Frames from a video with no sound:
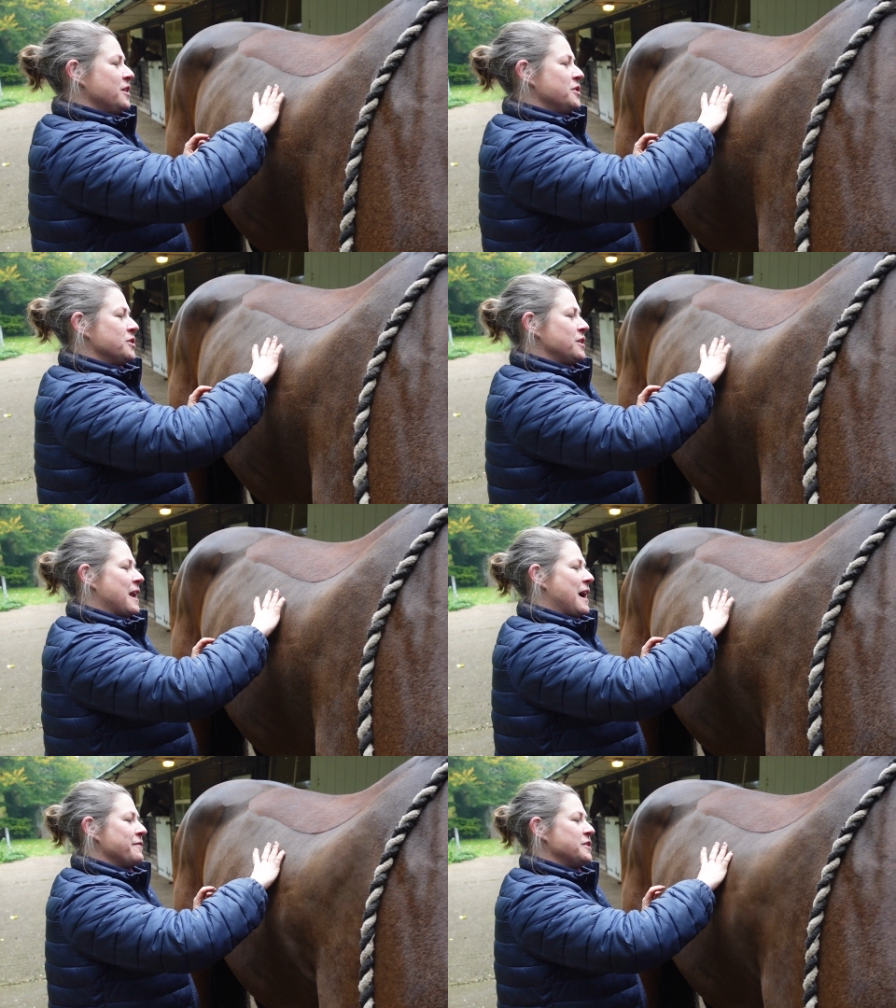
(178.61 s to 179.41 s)
You
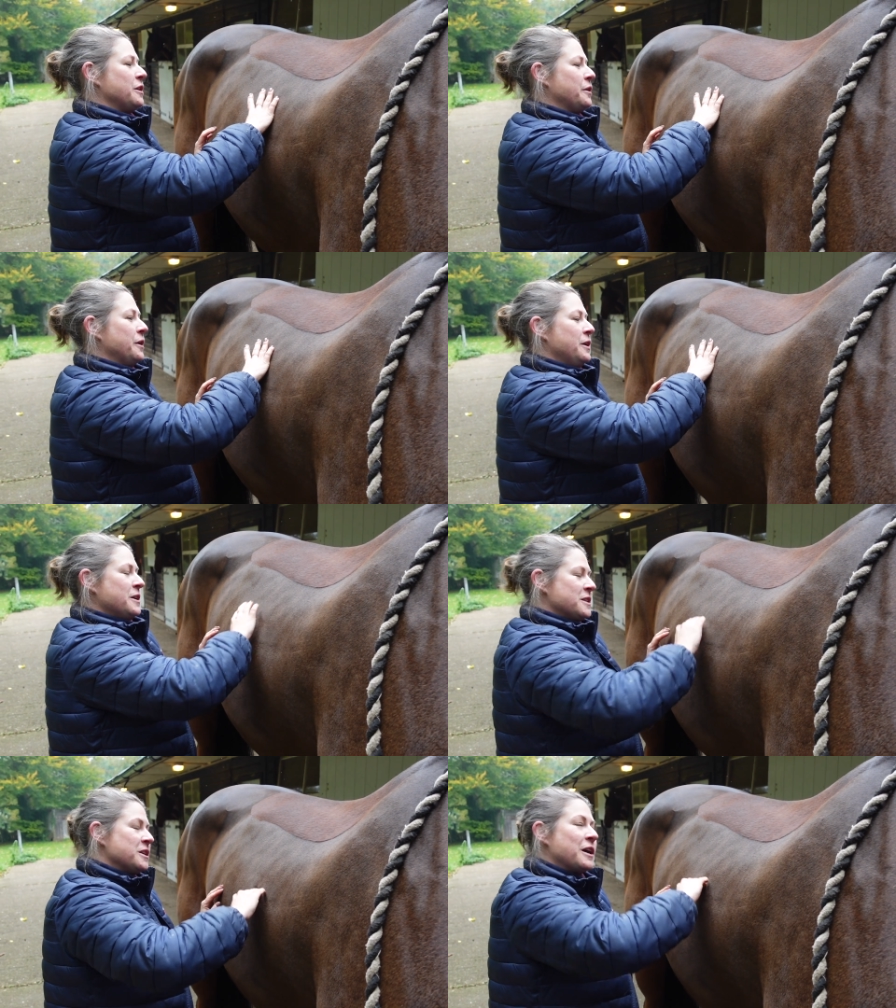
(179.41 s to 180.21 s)
shouldn't have to
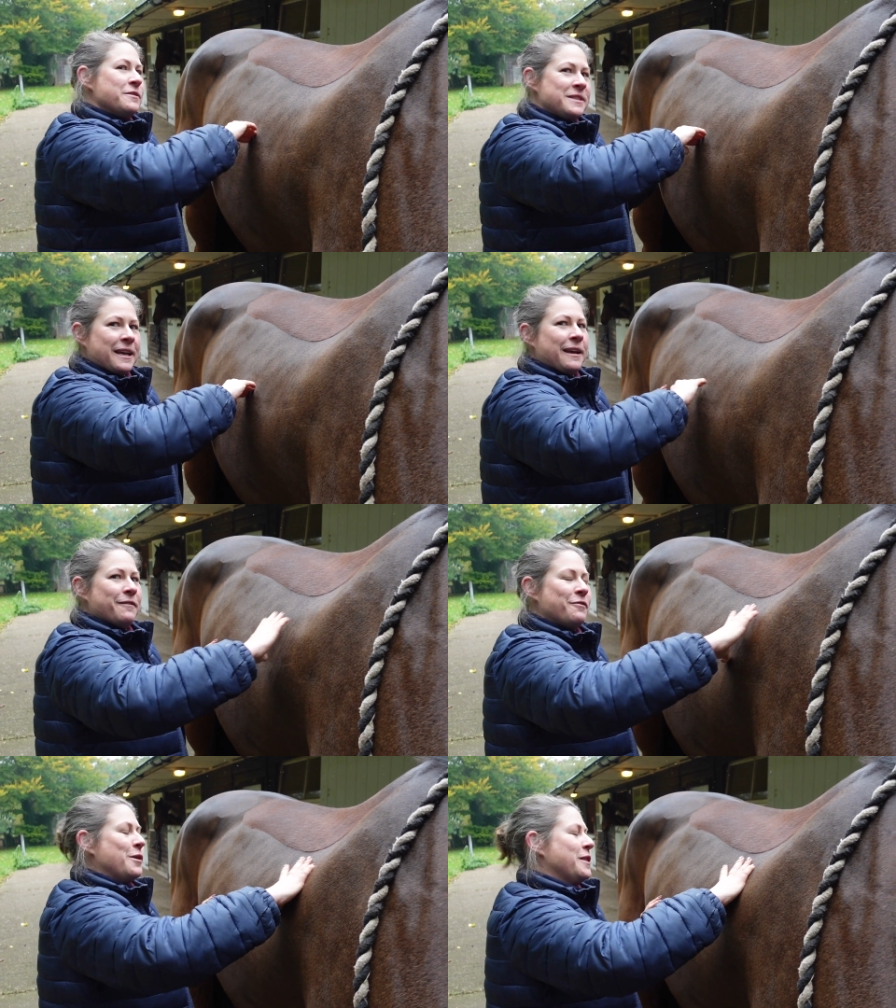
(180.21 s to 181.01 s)
go digging
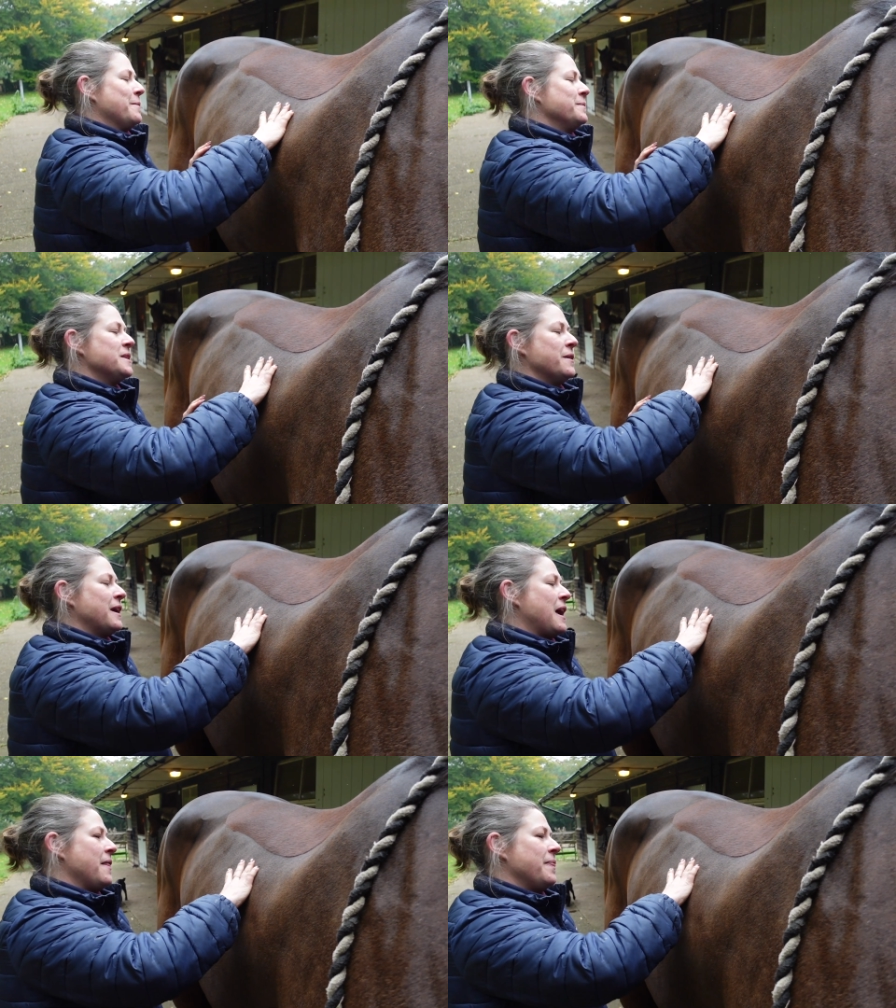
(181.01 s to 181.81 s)
for them. So
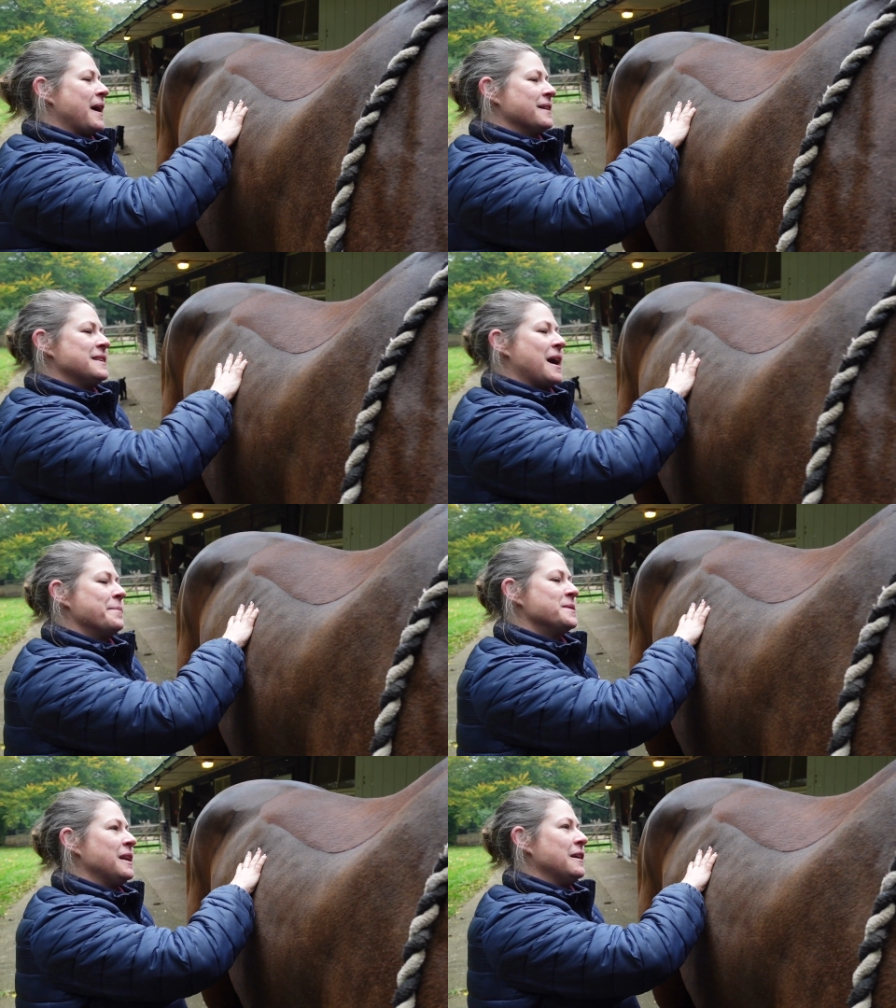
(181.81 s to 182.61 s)
again, that's
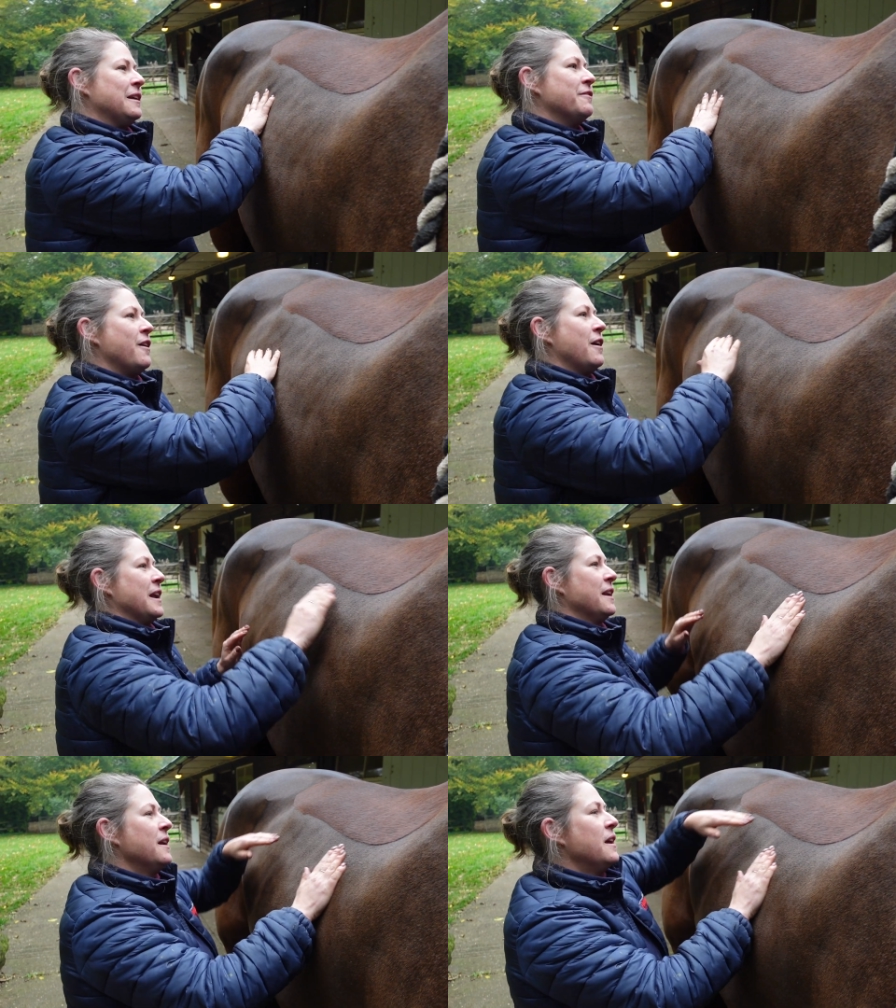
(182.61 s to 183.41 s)
absolutely fine.